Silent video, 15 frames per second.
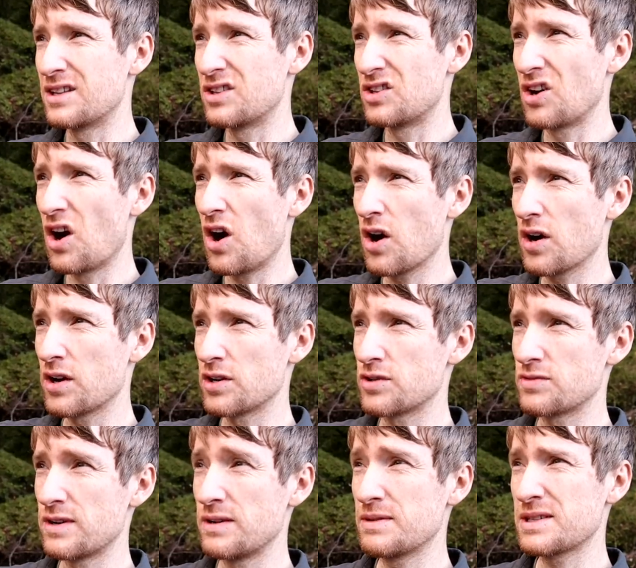a darker
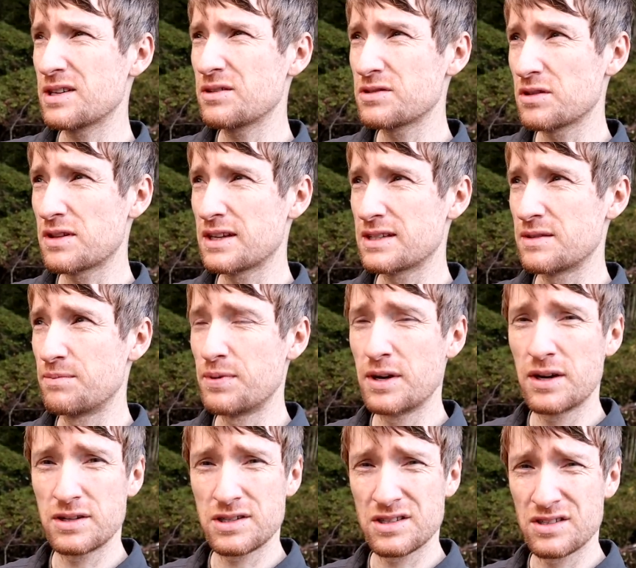tree, which I also think is a
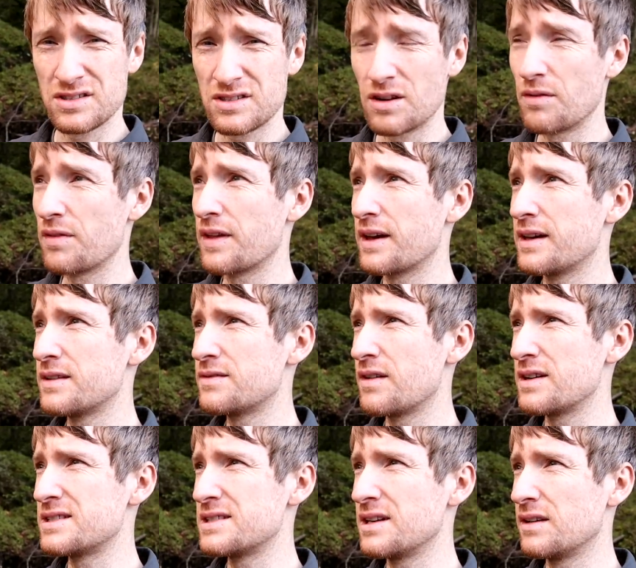birch, I just don't think it's
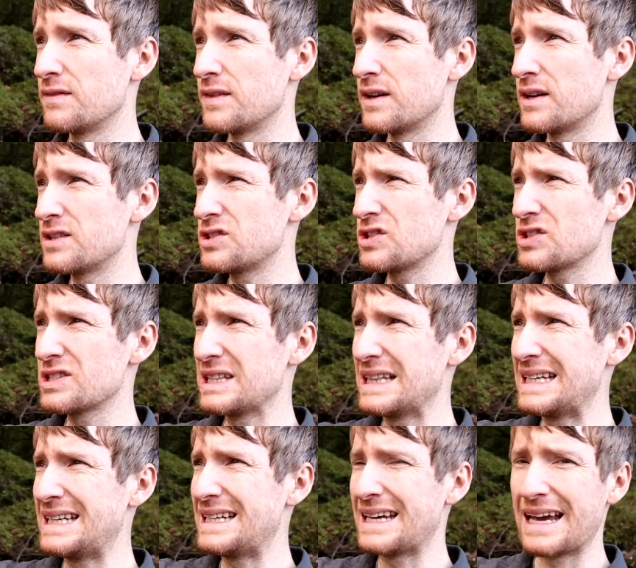very silver, just
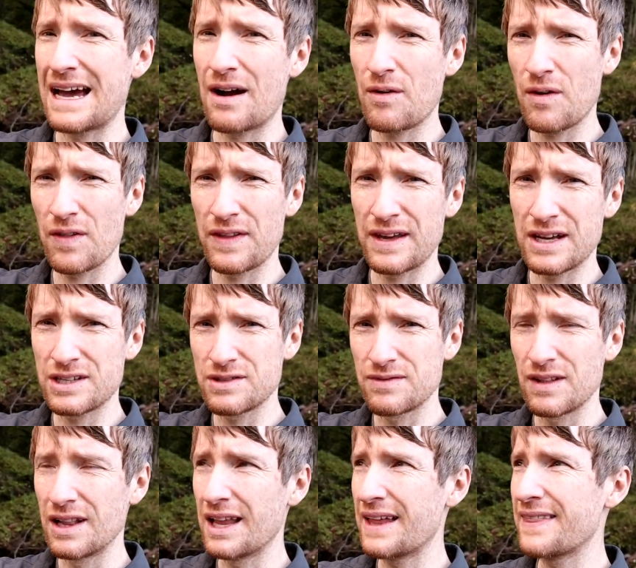leaning out on the edge
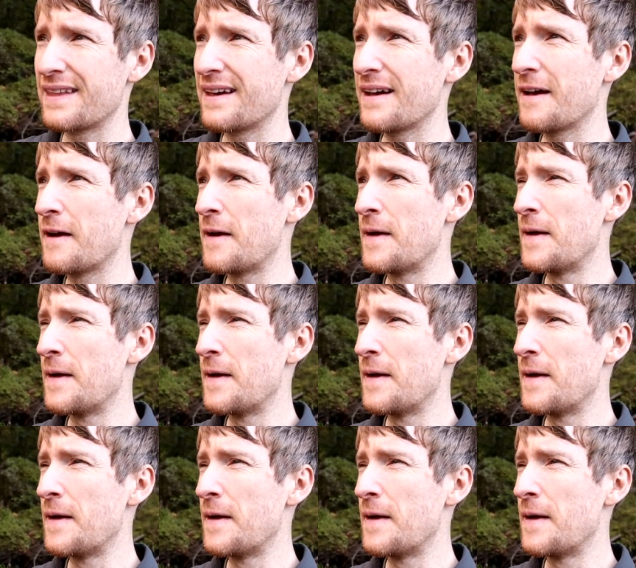of the land there.